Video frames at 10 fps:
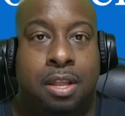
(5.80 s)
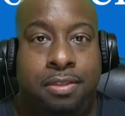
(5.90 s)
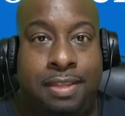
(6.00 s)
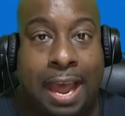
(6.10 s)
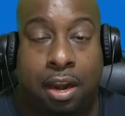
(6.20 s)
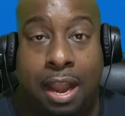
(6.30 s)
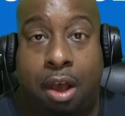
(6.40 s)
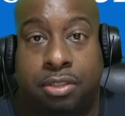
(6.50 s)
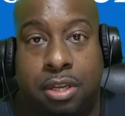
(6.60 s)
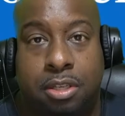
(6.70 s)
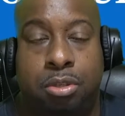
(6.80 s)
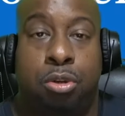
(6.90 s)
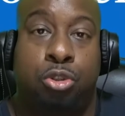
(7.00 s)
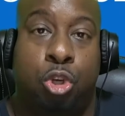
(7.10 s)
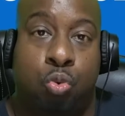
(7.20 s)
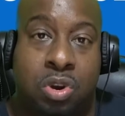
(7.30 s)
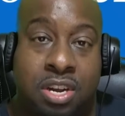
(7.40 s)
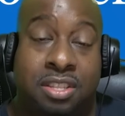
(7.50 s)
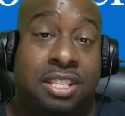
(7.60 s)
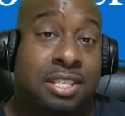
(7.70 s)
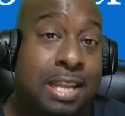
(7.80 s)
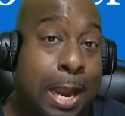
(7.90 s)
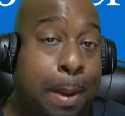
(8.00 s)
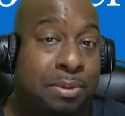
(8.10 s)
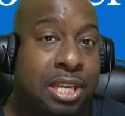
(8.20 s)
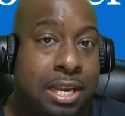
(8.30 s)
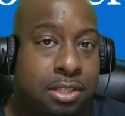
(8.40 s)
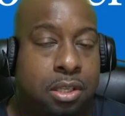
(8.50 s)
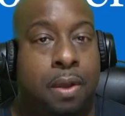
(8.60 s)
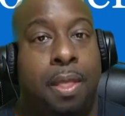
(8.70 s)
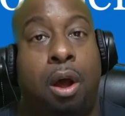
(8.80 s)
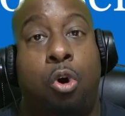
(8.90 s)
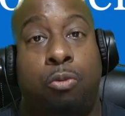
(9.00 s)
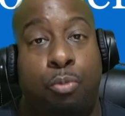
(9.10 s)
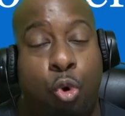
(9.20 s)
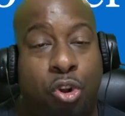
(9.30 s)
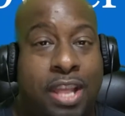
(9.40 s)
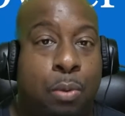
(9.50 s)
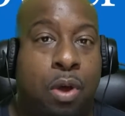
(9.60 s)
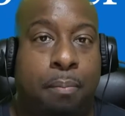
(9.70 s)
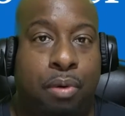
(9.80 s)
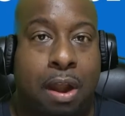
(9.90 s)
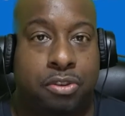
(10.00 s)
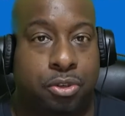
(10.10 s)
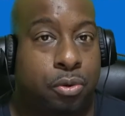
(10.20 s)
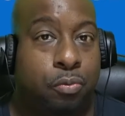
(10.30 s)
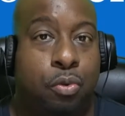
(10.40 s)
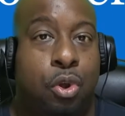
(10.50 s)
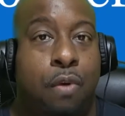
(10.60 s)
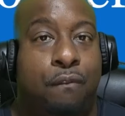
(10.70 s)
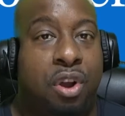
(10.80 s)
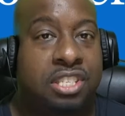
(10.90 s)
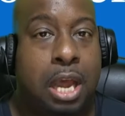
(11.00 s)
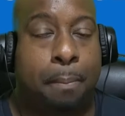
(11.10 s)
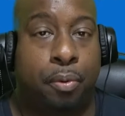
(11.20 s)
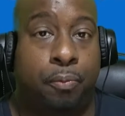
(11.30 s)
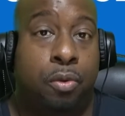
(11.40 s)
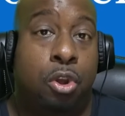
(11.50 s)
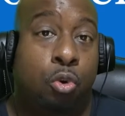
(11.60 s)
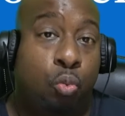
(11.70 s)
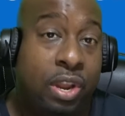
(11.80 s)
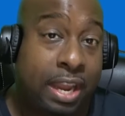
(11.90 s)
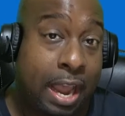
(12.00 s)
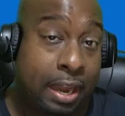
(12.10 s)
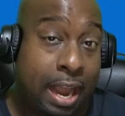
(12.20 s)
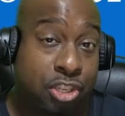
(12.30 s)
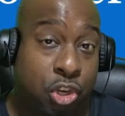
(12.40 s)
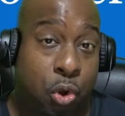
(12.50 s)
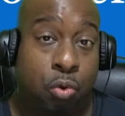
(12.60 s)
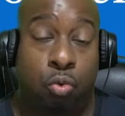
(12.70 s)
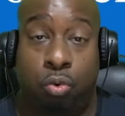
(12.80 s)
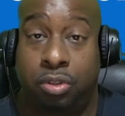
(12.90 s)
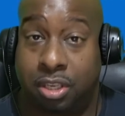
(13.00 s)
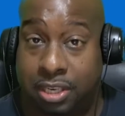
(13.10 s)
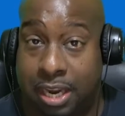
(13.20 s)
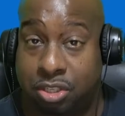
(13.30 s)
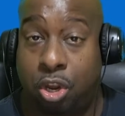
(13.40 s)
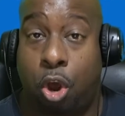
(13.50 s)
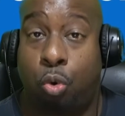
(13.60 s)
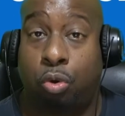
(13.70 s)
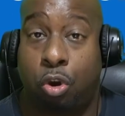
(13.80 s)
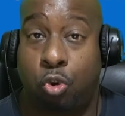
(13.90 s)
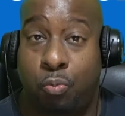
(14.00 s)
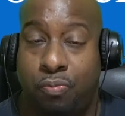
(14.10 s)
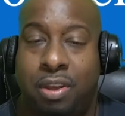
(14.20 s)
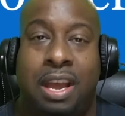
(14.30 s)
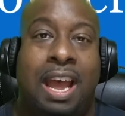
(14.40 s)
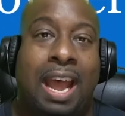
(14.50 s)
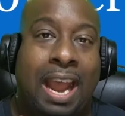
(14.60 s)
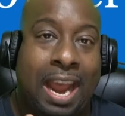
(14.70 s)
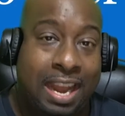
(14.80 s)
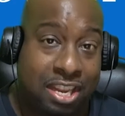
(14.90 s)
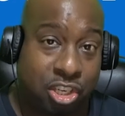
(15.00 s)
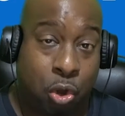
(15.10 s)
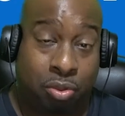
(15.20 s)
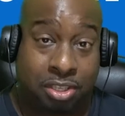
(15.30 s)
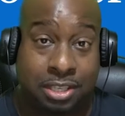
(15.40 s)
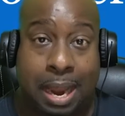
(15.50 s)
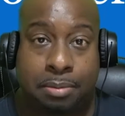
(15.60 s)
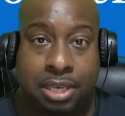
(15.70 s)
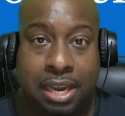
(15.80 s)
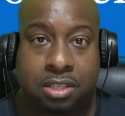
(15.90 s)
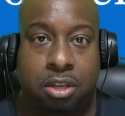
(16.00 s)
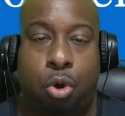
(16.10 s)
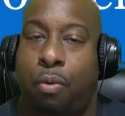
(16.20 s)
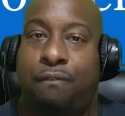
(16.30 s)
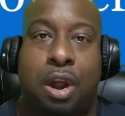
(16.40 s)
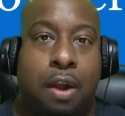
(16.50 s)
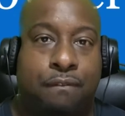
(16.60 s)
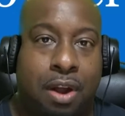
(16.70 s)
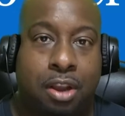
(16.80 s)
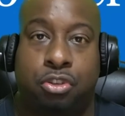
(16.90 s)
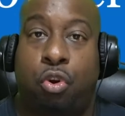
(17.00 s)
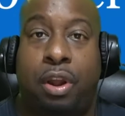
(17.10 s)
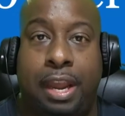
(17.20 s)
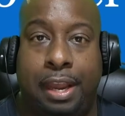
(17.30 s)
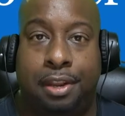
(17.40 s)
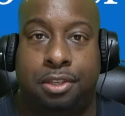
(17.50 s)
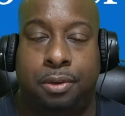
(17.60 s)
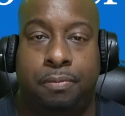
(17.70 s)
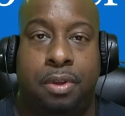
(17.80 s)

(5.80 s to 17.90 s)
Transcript: that allows us to run the same test on more than one browser. For example, we can execute the test on Chrome and execute the same test on Firefox or Edge.